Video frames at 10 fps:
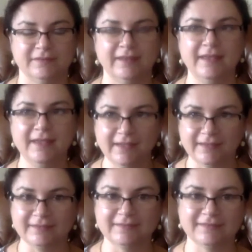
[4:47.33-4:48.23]

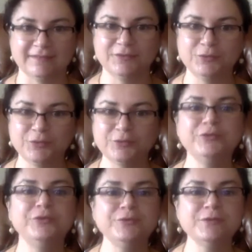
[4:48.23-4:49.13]
And don't
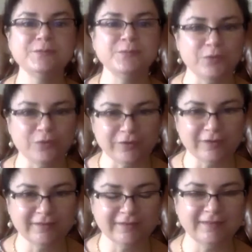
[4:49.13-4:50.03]
use
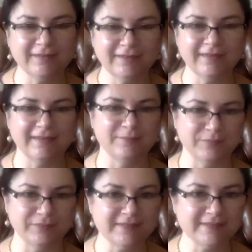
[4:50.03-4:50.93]
more than
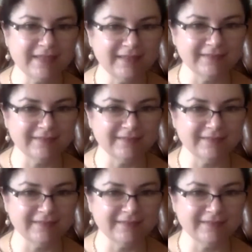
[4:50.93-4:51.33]
10%